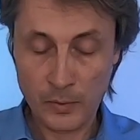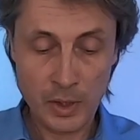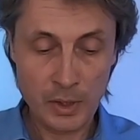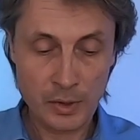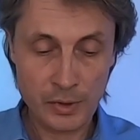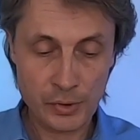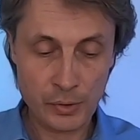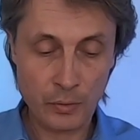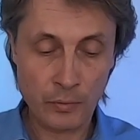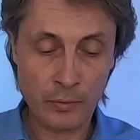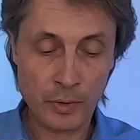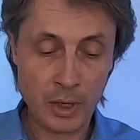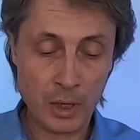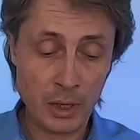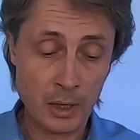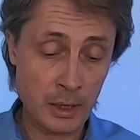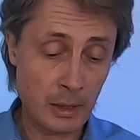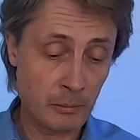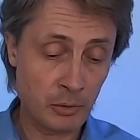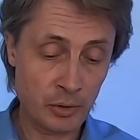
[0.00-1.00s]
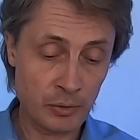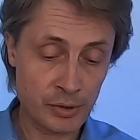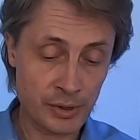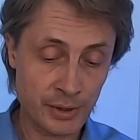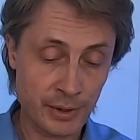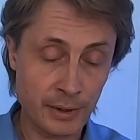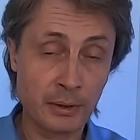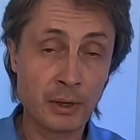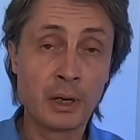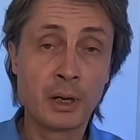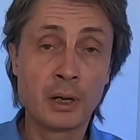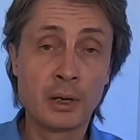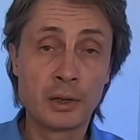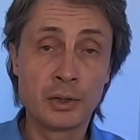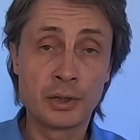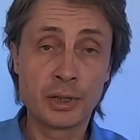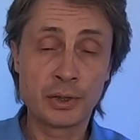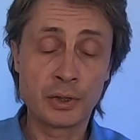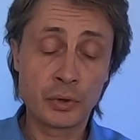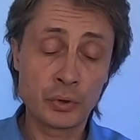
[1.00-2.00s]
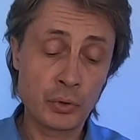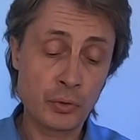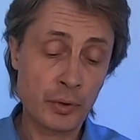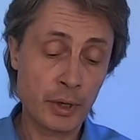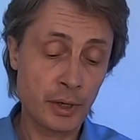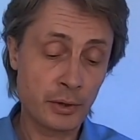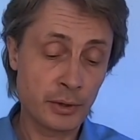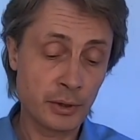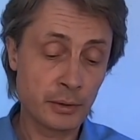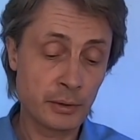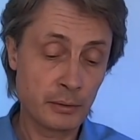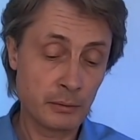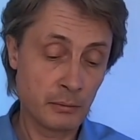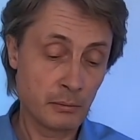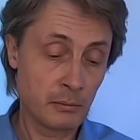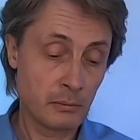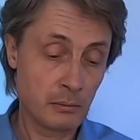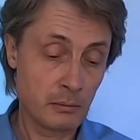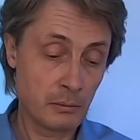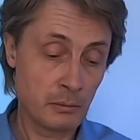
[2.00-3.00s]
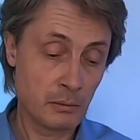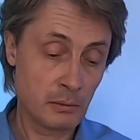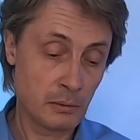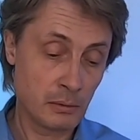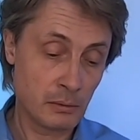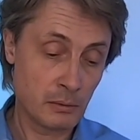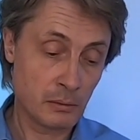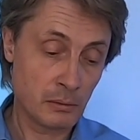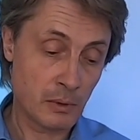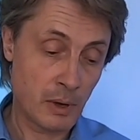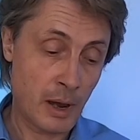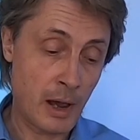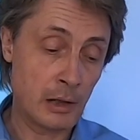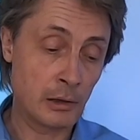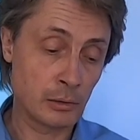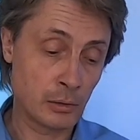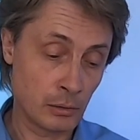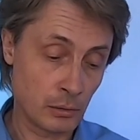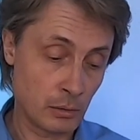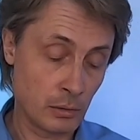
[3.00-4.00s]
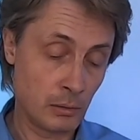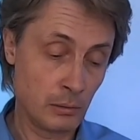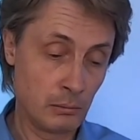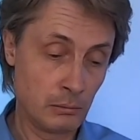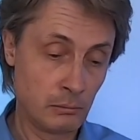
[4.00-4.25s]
So far I'm using denaturated alcohol,